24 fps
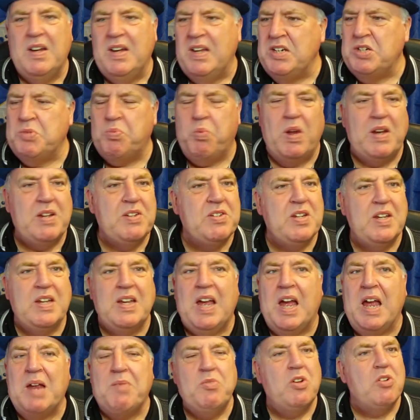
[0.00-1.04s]
at least once a
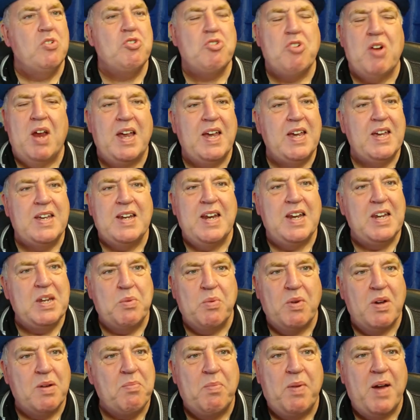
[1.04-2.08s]
game, not tracking
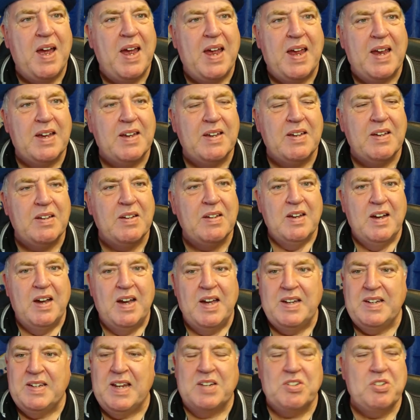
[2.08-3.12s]
anyone back.
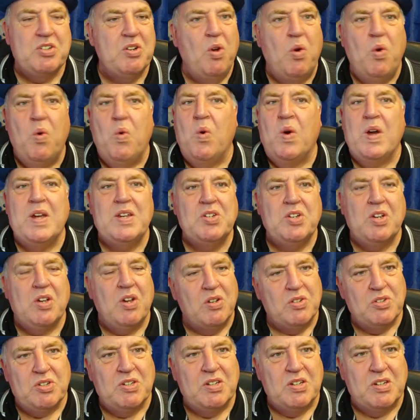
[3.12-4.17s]
It doesn't always
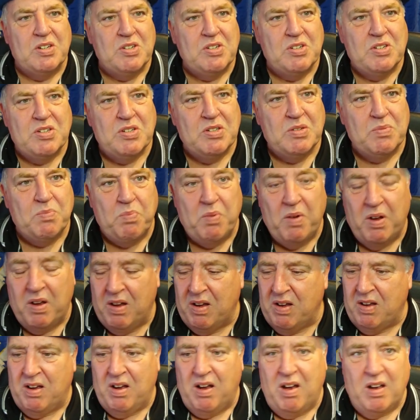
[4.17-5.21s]
cost us,
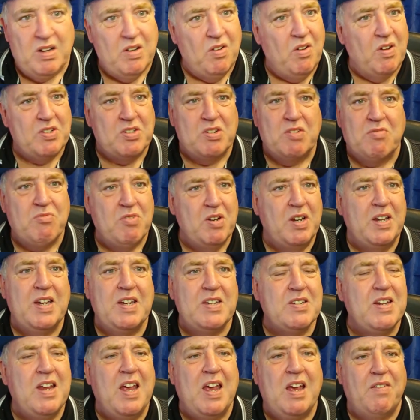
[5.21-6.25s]
but I'd like to wring
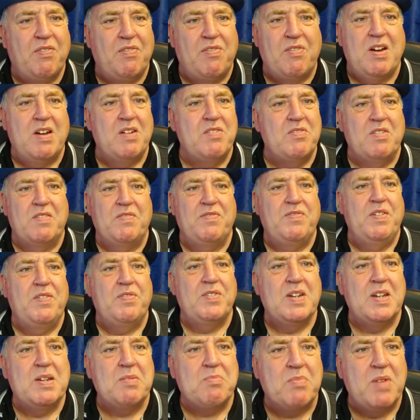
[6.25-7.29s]
his neck for
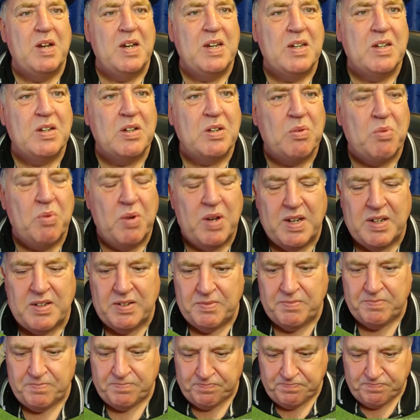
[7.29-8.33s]
115 million quid.